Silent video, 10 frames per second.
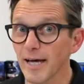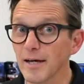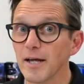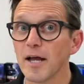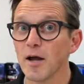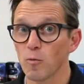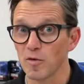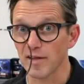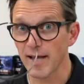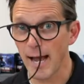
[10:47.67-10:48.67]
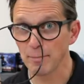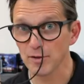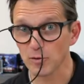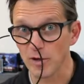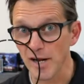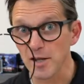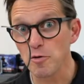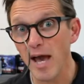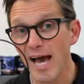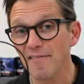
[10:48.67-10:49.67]
forget, with a gapless
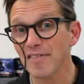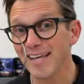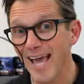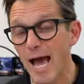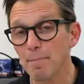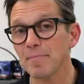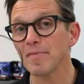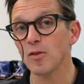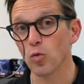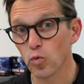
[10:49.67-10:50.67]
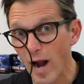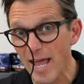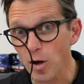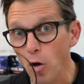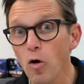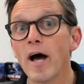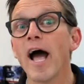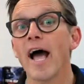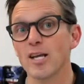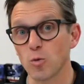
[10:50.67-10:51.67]
ring, you have to gap the
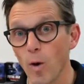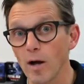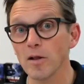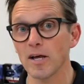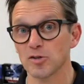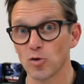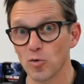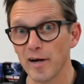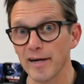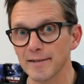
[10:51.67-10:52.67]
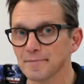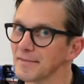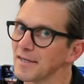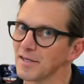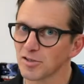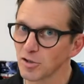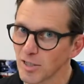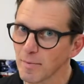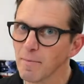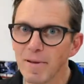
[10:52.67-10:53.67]
rail as well as the ring.
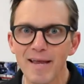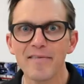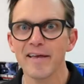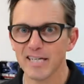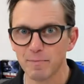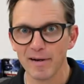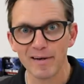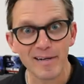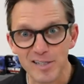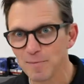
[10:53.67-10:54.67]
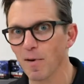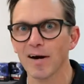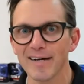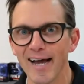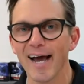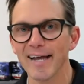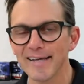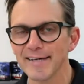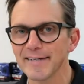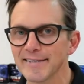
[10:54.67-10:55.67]
So Jimmy, being the experienced, smart guy
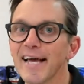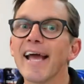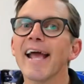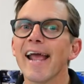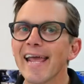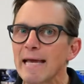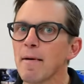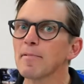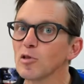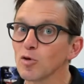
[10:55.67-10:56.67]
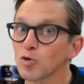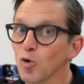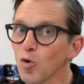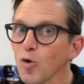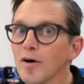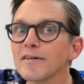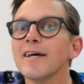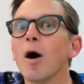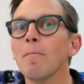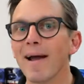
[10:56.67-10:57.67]
is, came up with a little
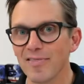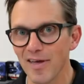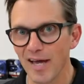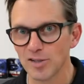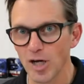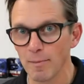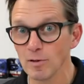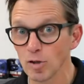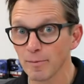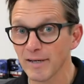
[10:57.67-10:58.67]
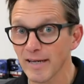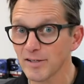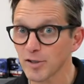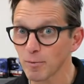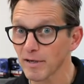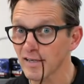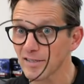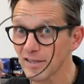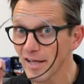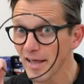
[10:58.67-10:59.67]
tool to help make that job a little bit easier,
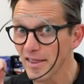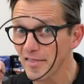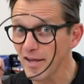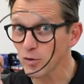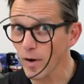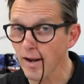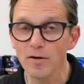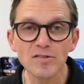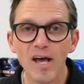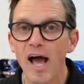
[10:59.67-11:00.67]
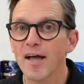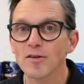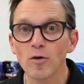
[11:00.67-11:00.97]
because these rails